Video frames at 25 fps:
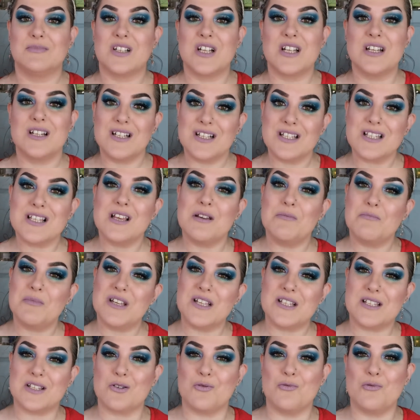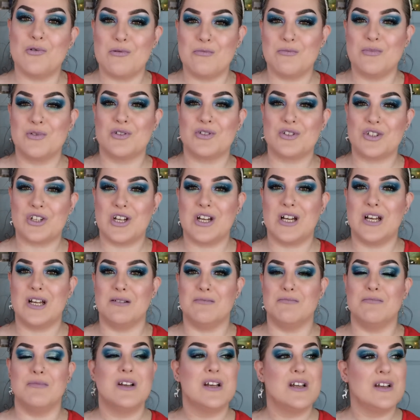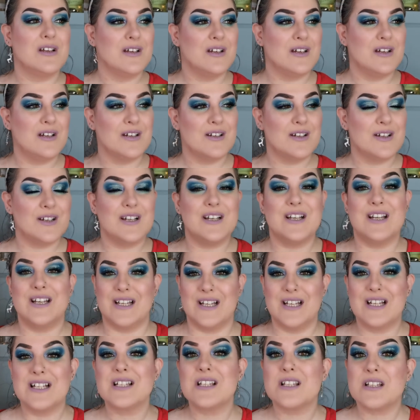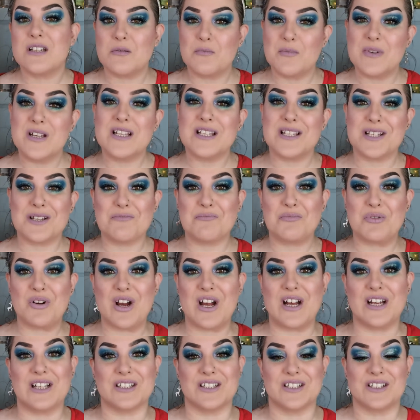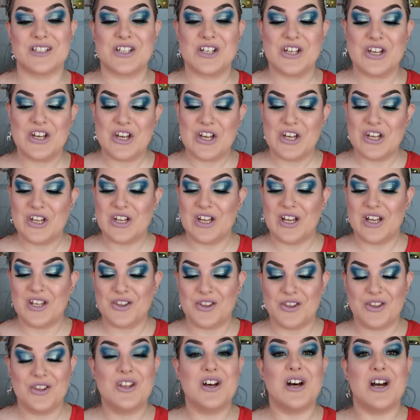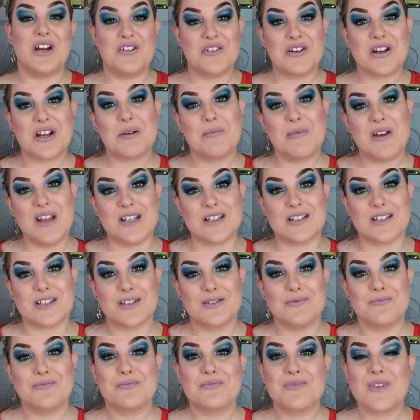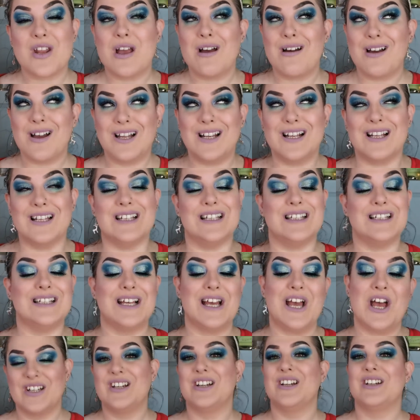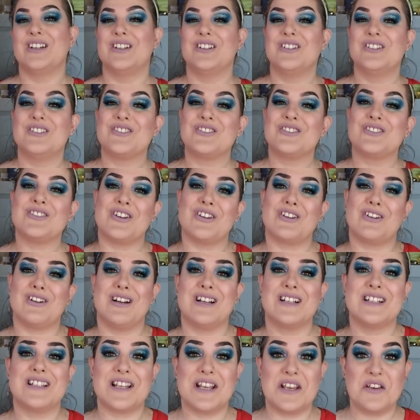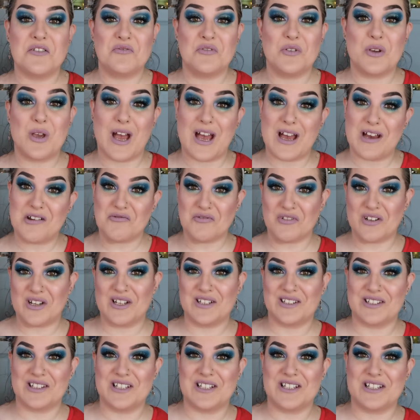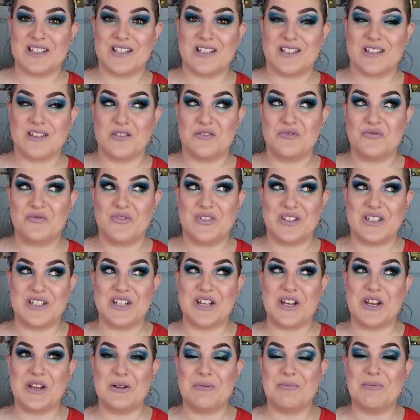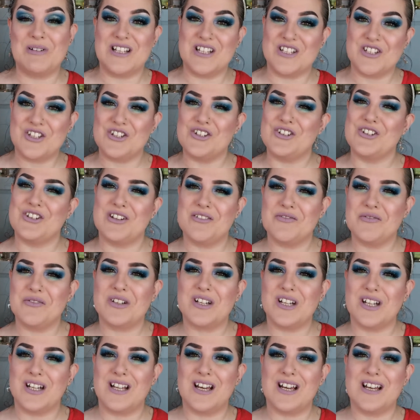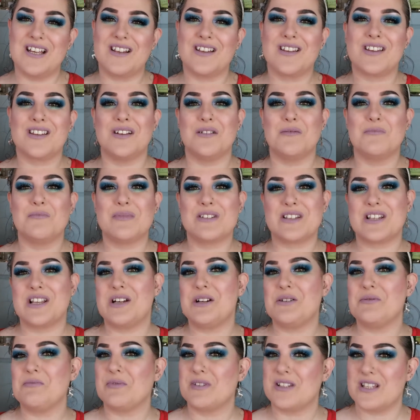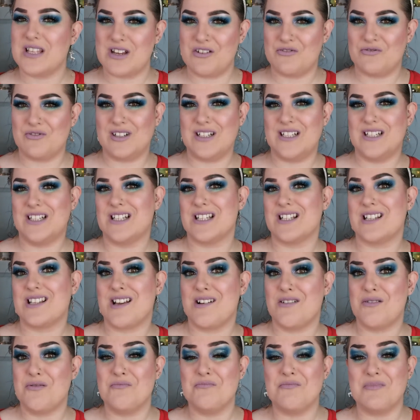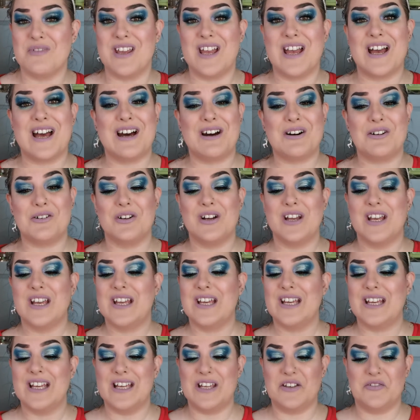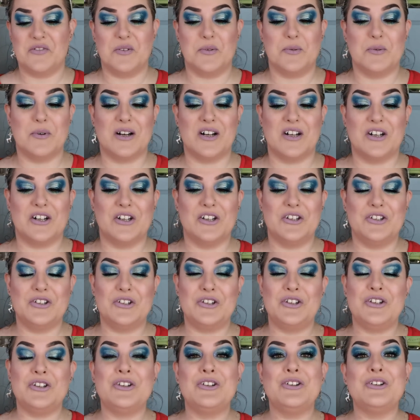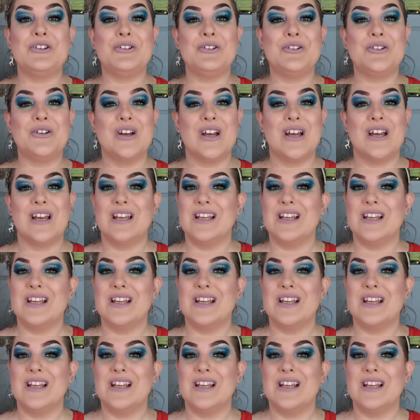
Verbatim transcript: Can I say amazing one more time? It's an amazing brand that I recommend highly. So guys, if you have liked this video, please do give it a like, thumbs up, because that really does help me out. If you are new,